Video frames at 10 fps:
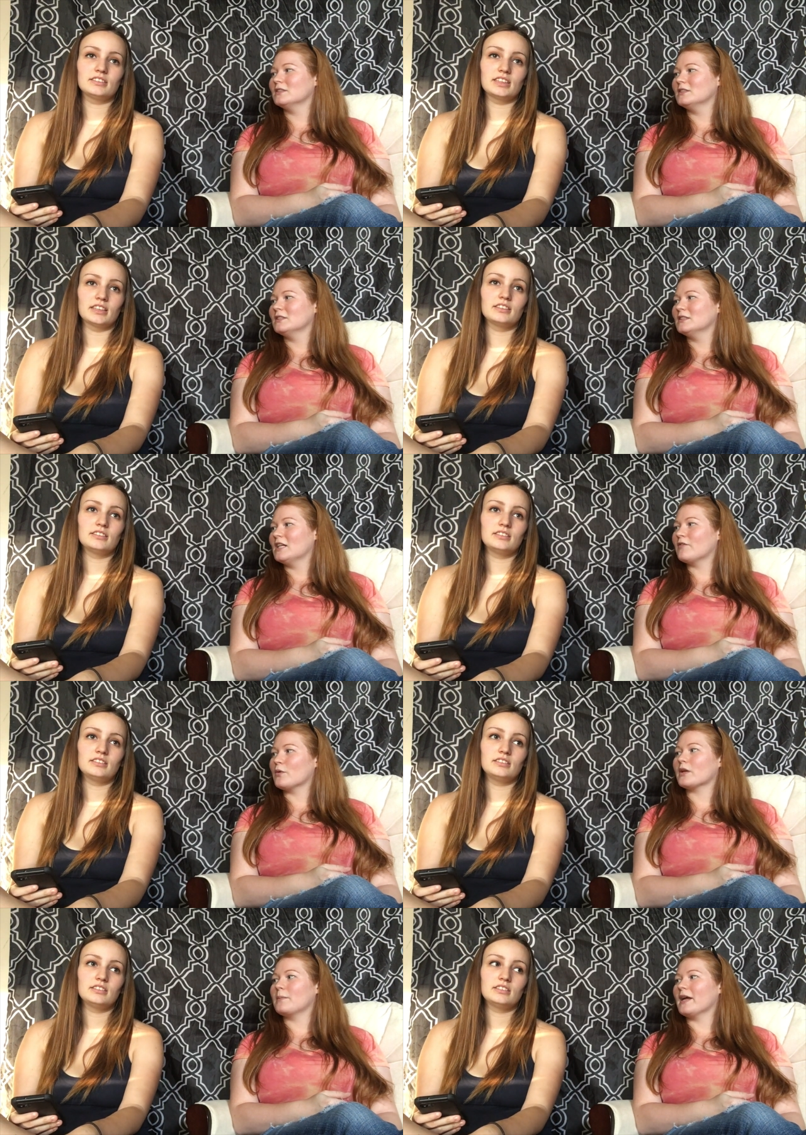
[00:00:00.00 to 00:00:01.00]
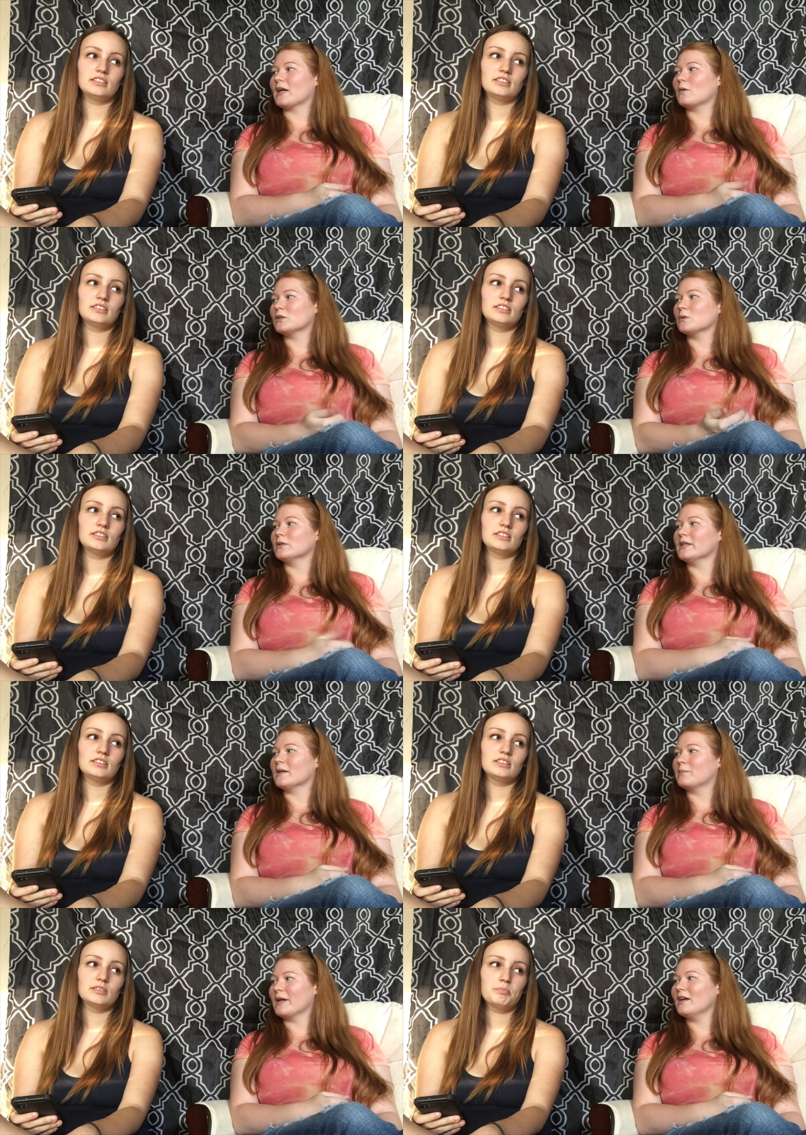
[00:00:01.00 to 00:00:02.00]
Speaker 1: Yeah. If you were to pick which one you
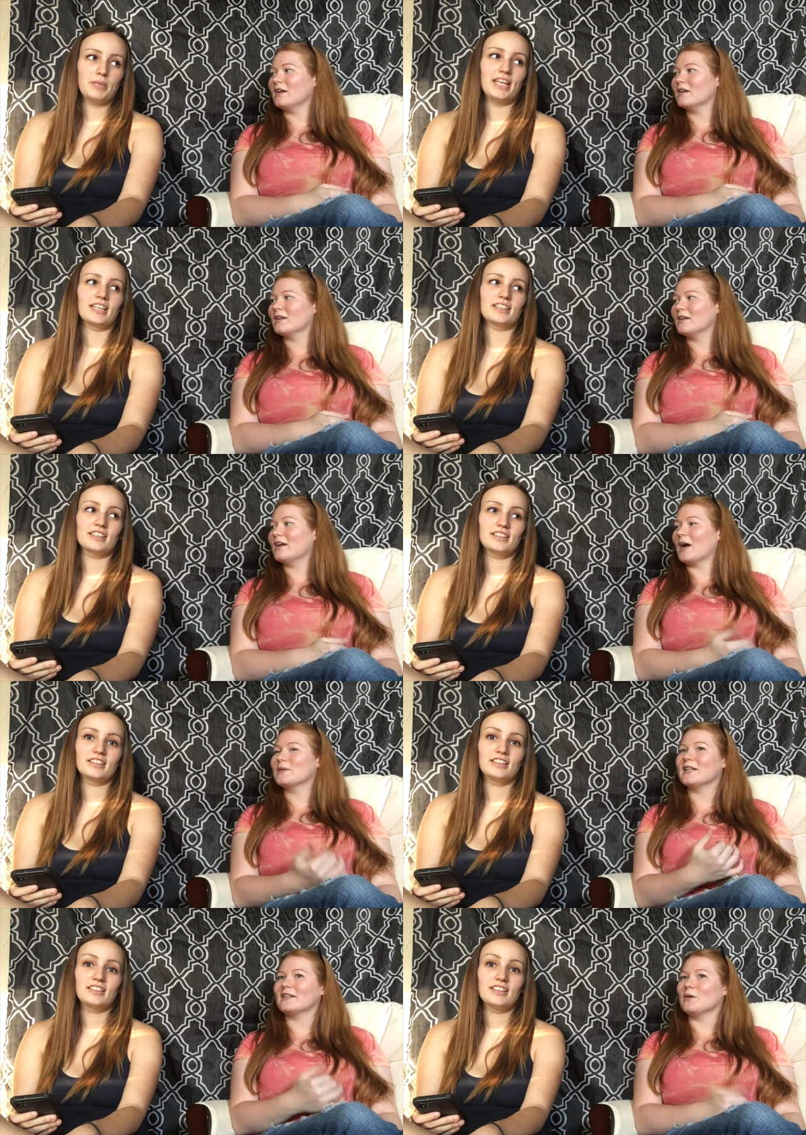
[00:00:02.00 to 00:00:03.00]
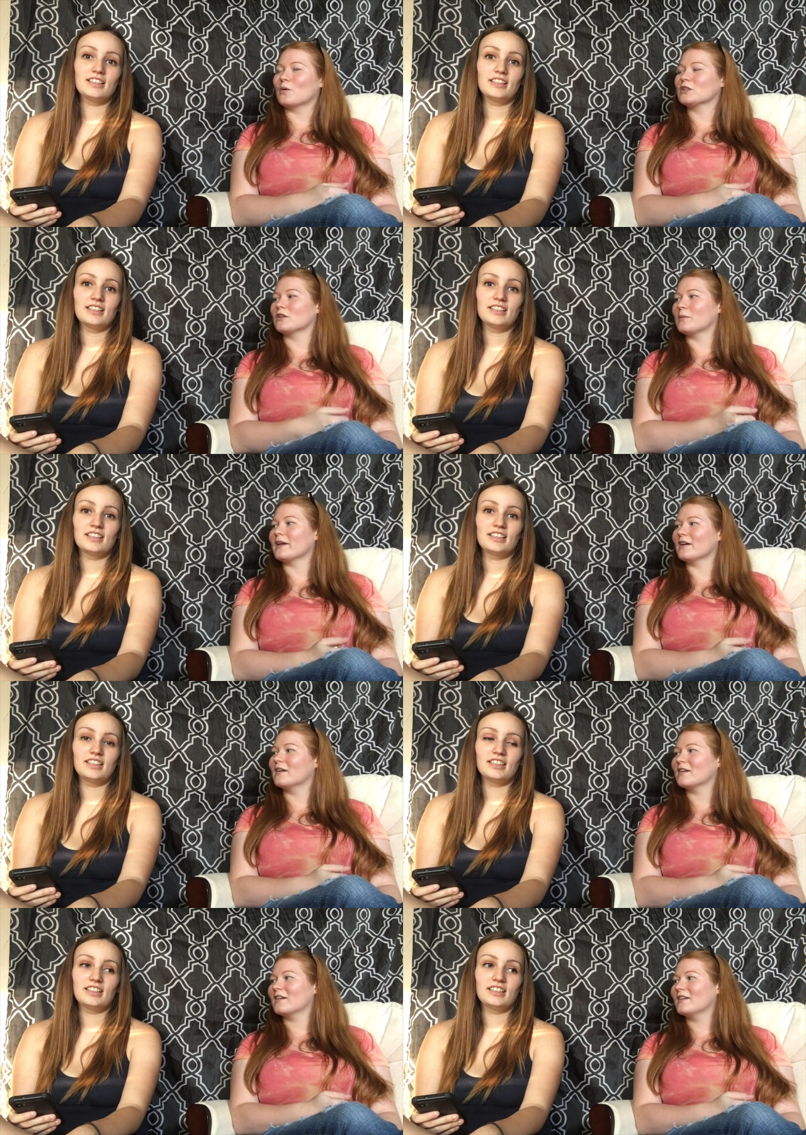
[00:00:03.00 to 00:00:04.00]
get, pink? Pink. I would take the orange or the pink.
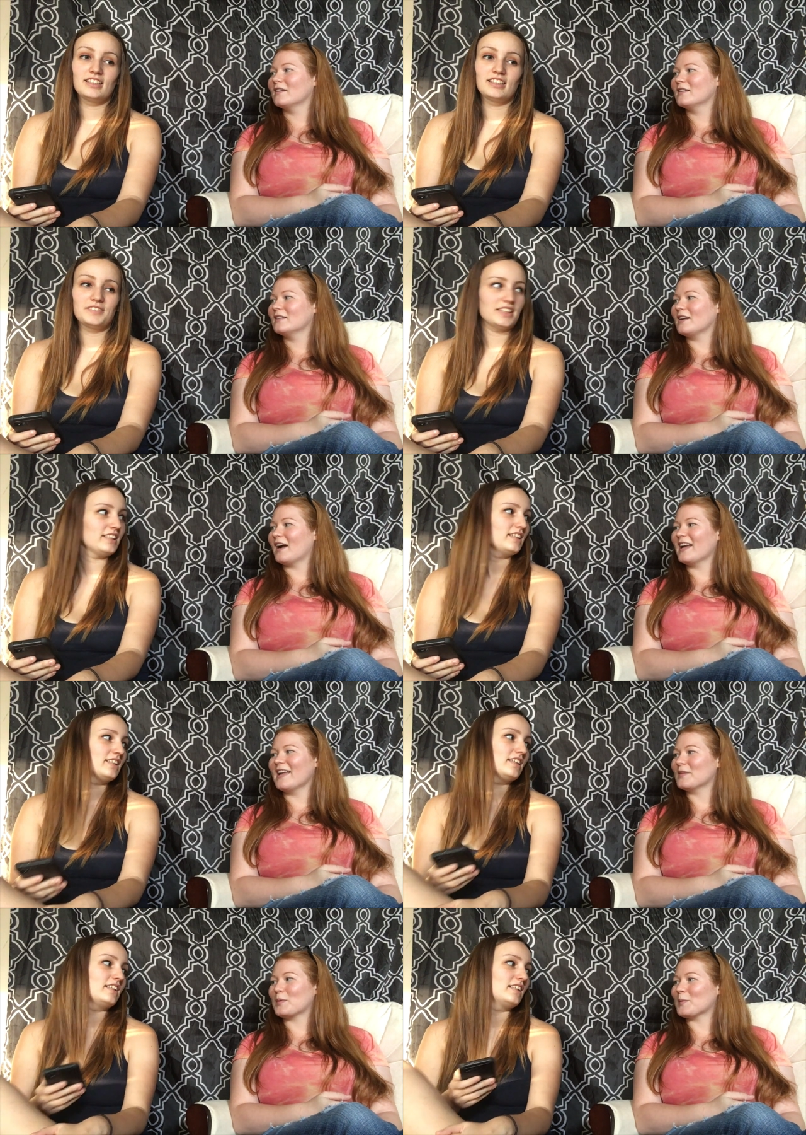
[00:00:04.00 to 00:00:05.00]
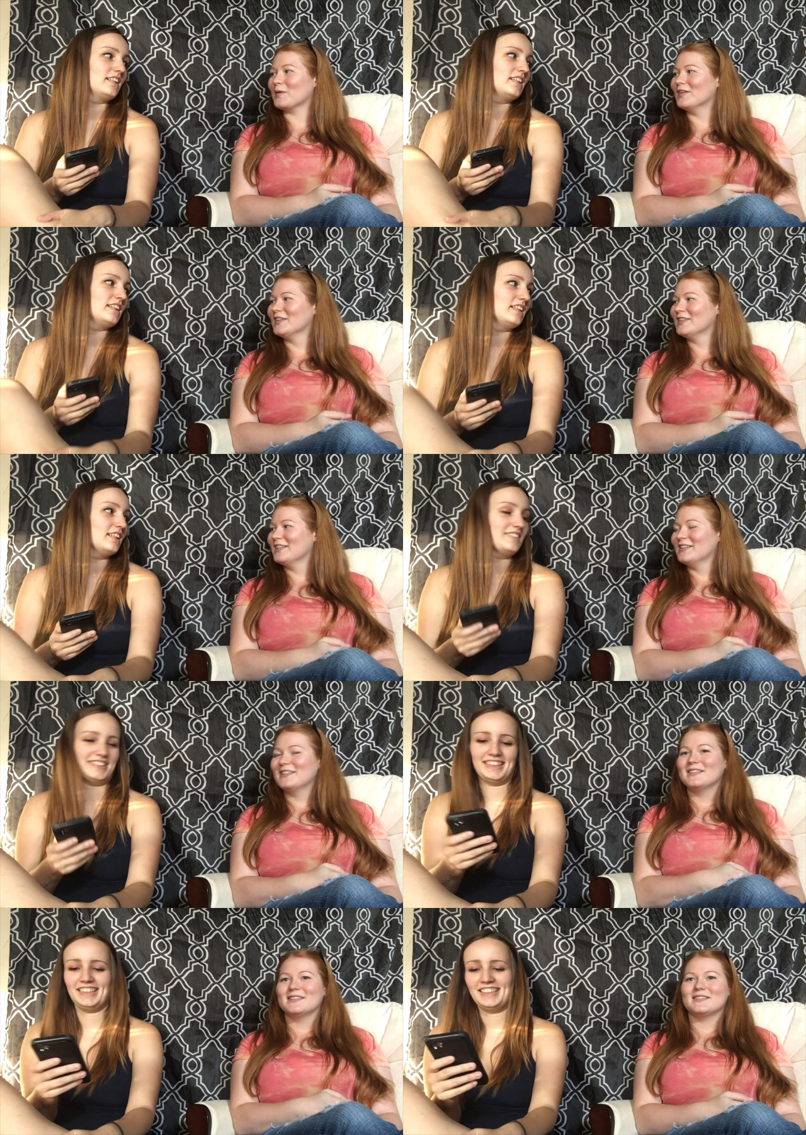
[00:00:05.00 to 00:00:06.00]
Really? I hate the purple.
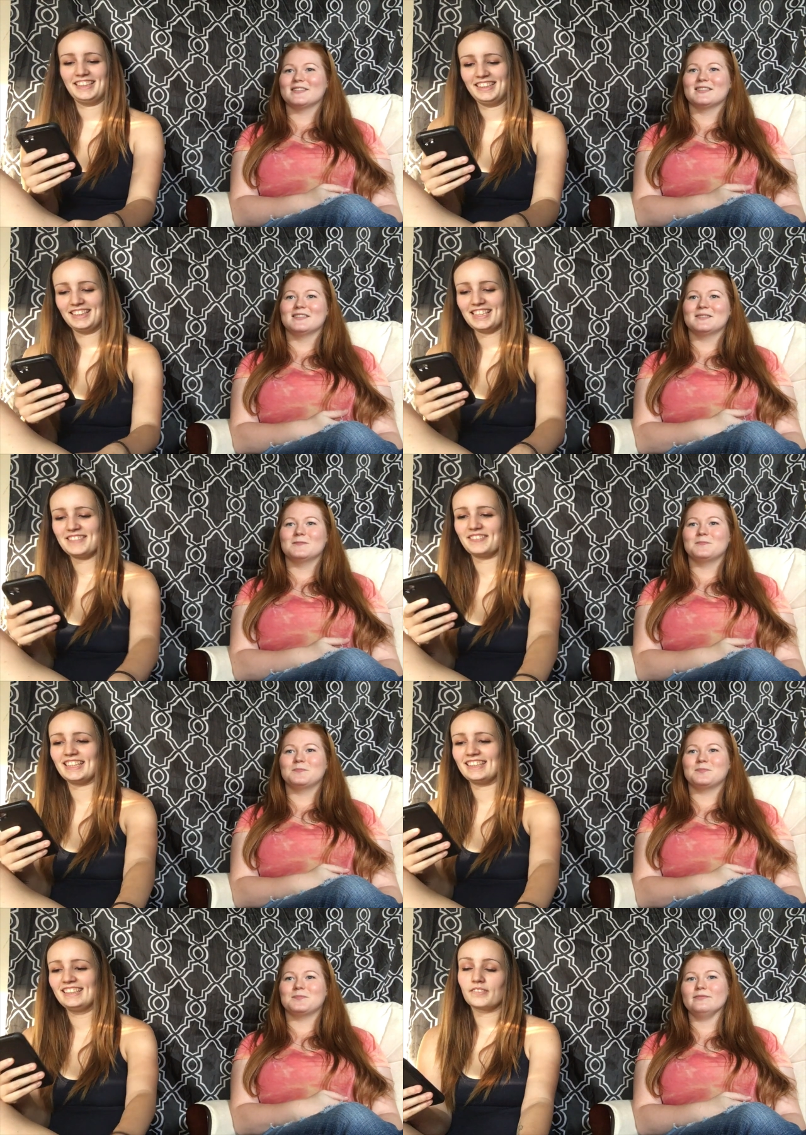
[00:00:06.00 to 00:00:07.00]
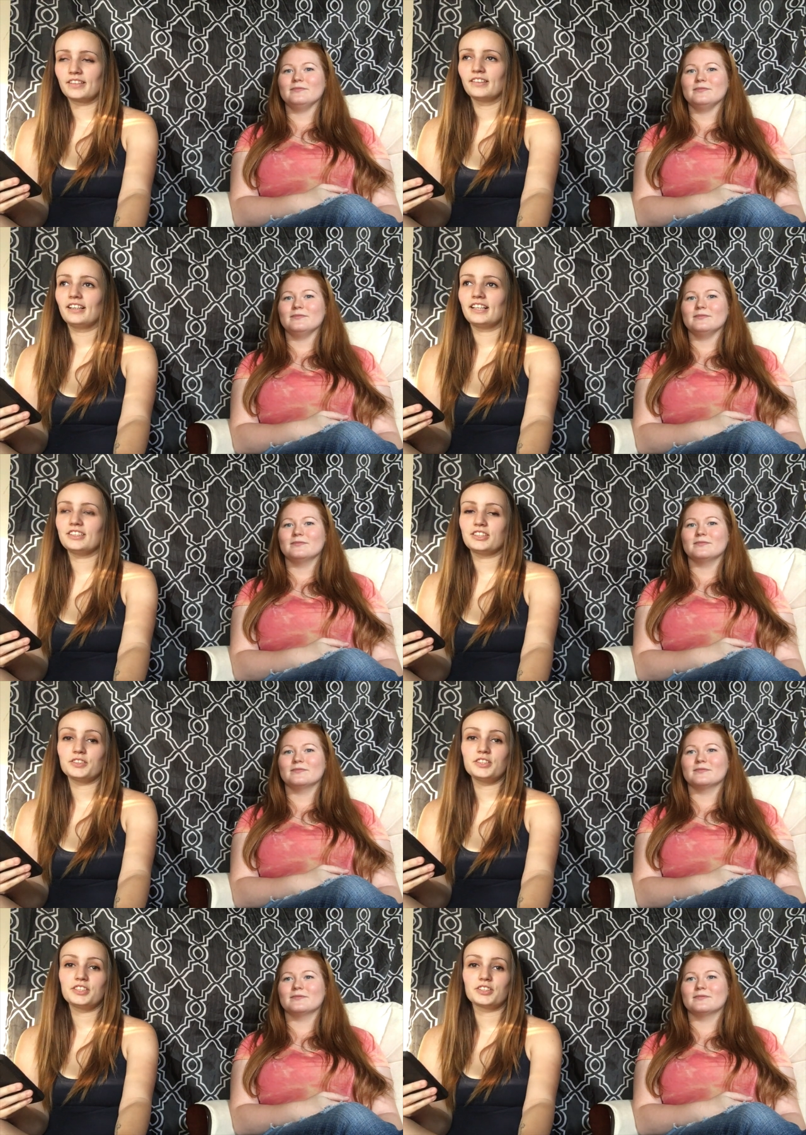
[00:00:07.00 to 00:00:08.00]
Speaker 2: Really? That's funny. I just
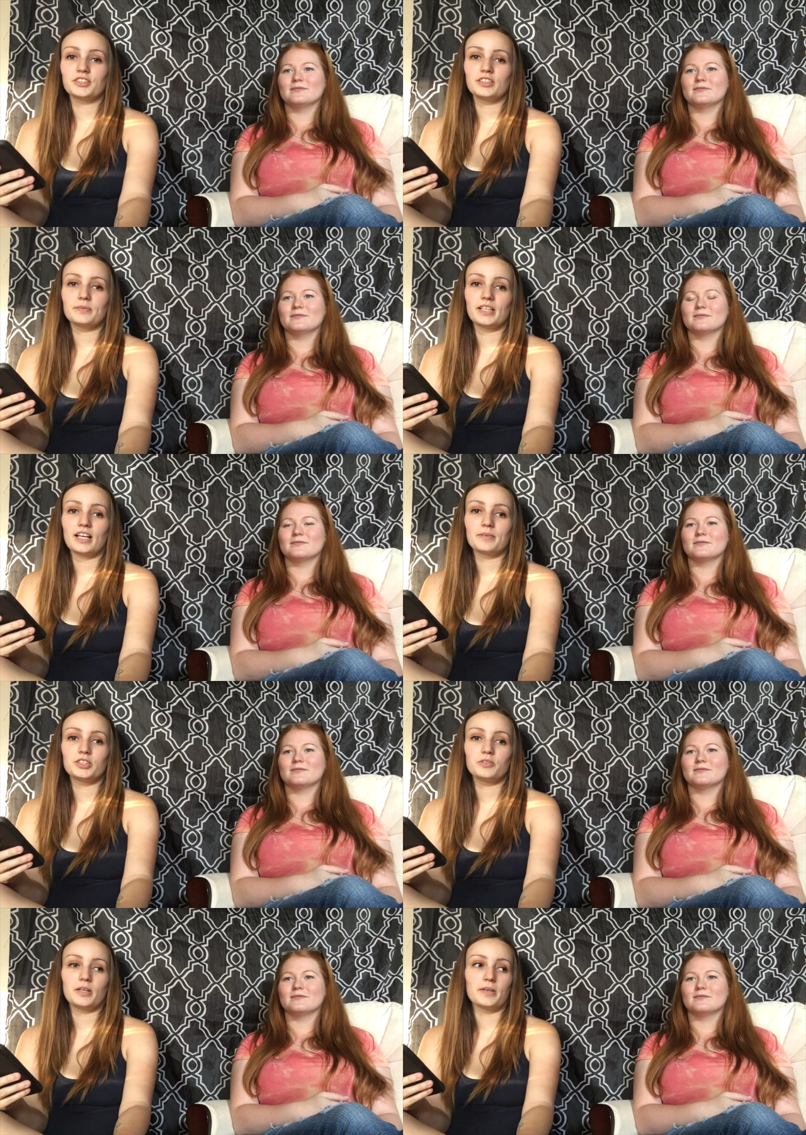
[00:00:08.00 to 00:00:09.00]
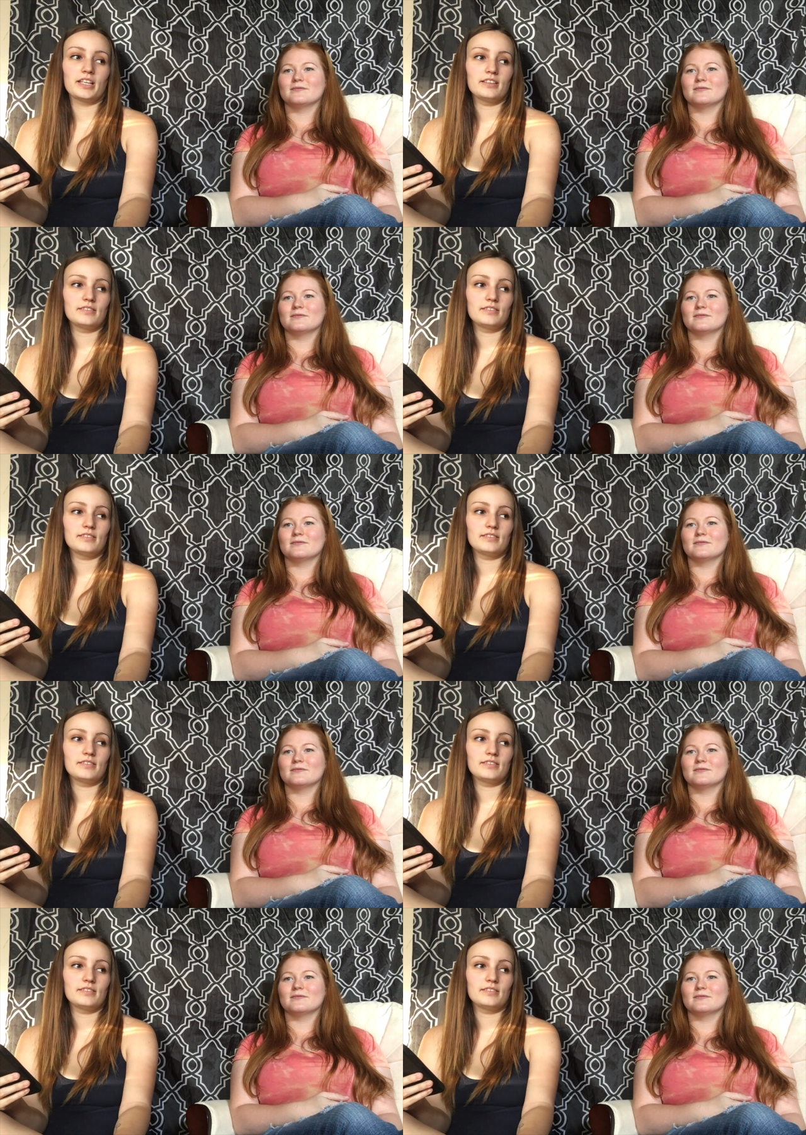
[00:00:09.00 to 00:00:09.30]
told you this early, but how much do I weigh?